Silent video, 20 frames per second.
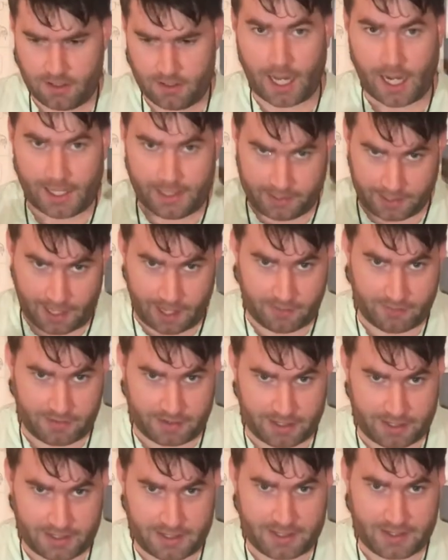I love
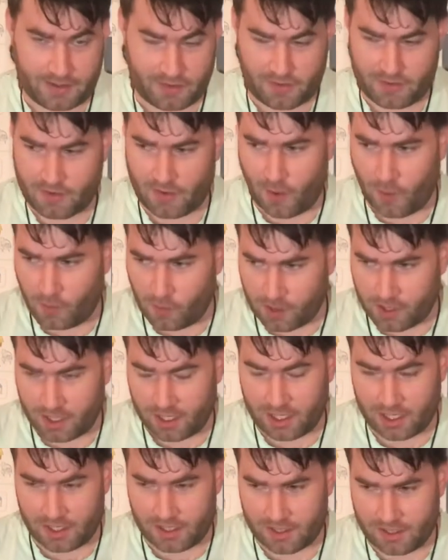it. It's so
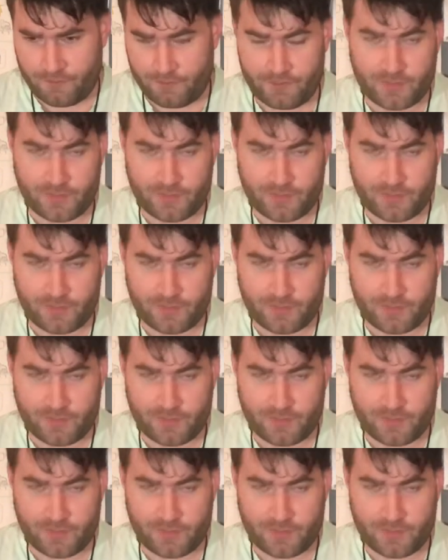good.